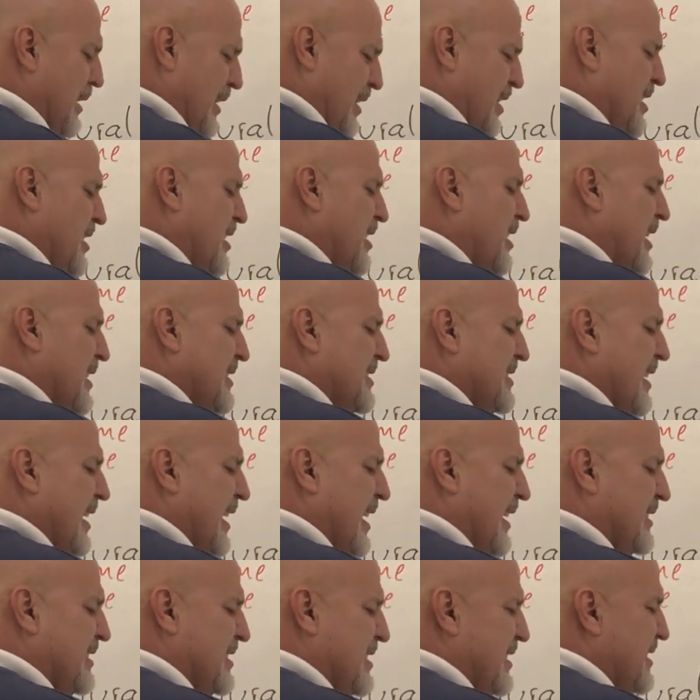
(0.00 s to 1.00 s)
but here I
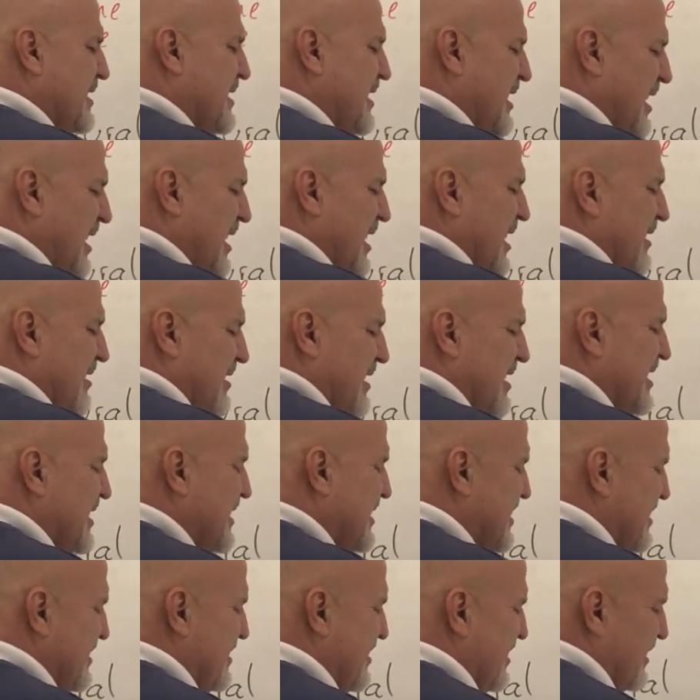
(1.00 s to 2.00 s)
selected
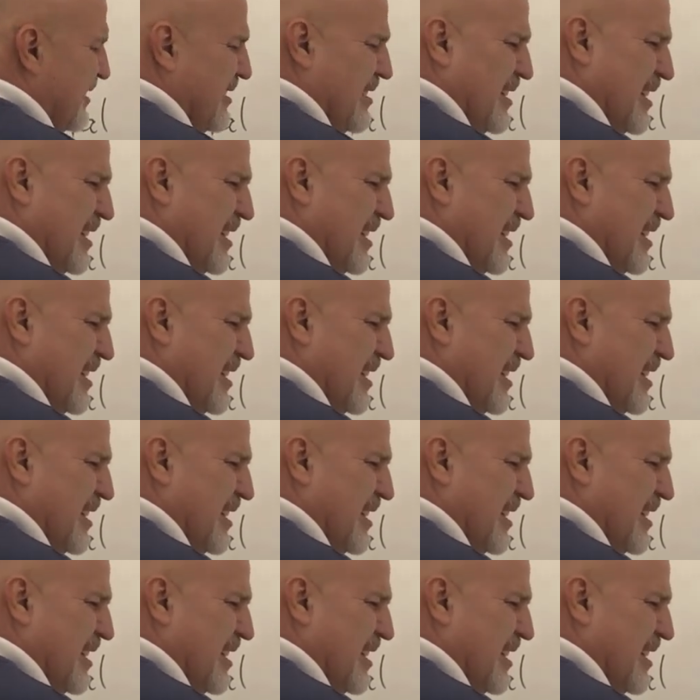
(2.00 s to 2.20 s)
this.